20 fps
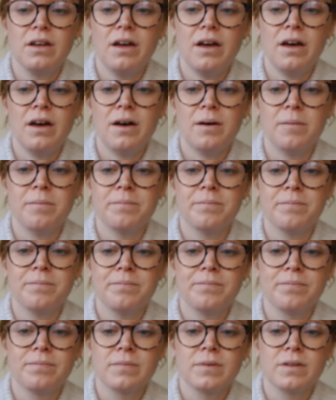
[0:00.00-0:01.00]

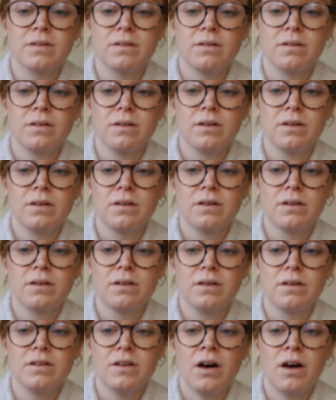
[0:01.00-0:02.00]

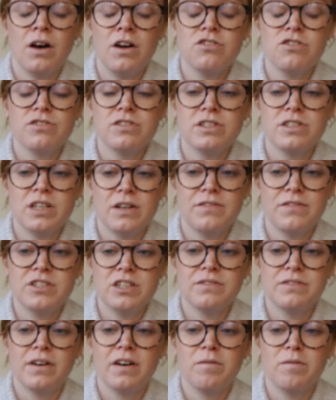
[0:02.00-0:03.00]

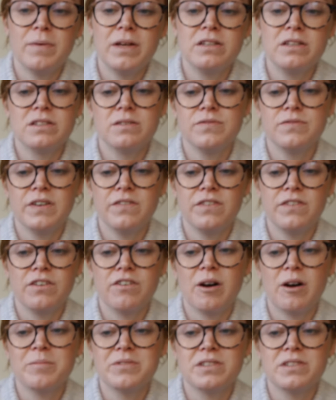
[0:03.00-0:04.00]
175 metres and 50
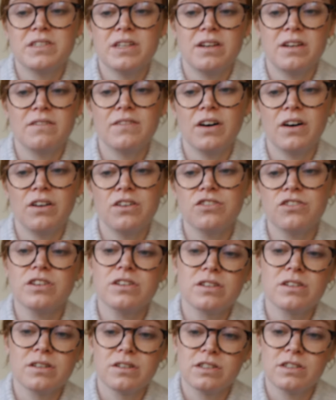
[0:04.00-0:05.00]
grams instead of
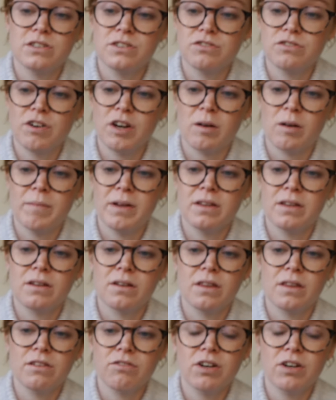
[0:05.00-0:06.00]
100. So it's recommended
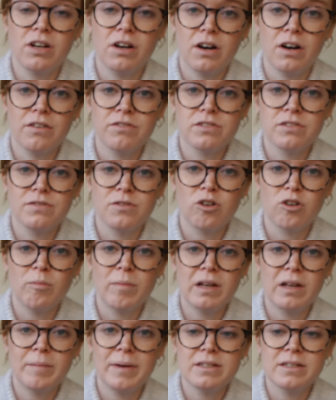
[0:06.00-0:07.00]
on 3.5 to 4
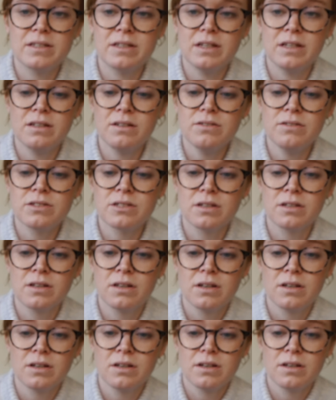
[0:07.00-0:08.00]
millimetre needles.
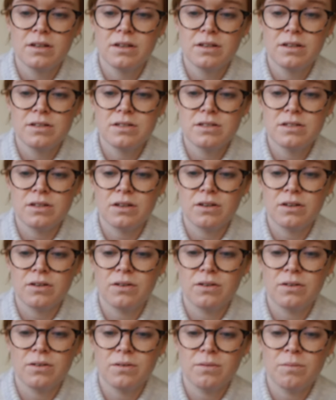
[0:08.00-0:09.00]
So
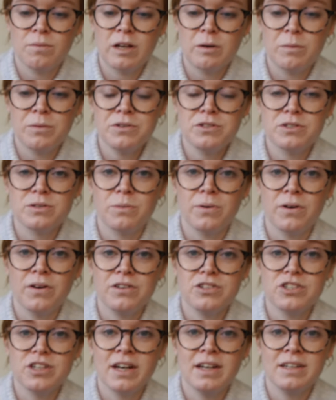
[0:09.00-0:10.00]
we will
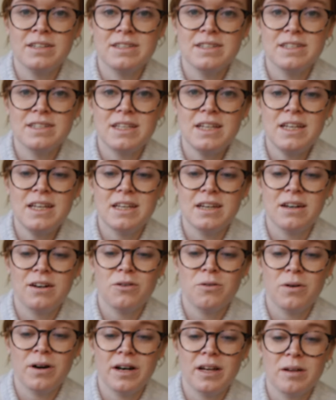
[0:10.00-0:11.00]
swatch and see.
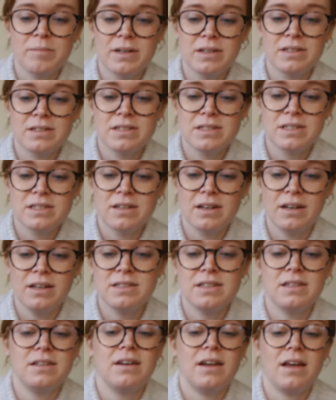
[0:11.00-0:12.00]
Oh, I am
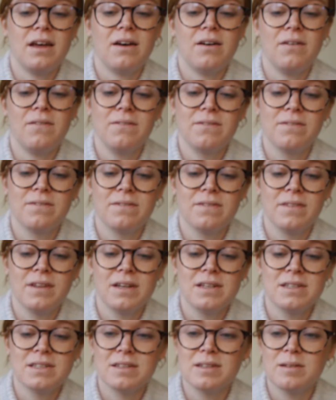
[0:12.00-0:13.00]
excited now.
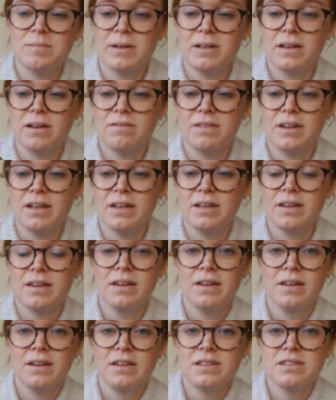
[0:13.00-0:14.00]
That's going to be lovely.
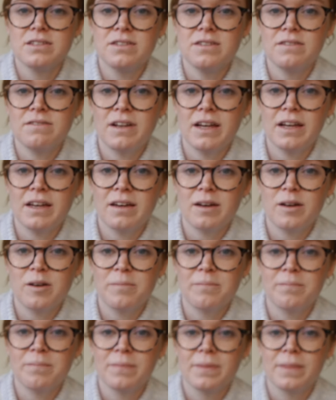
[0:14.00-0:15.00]
Sort of like
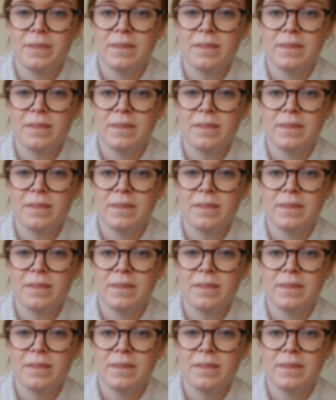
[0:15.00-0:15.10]
a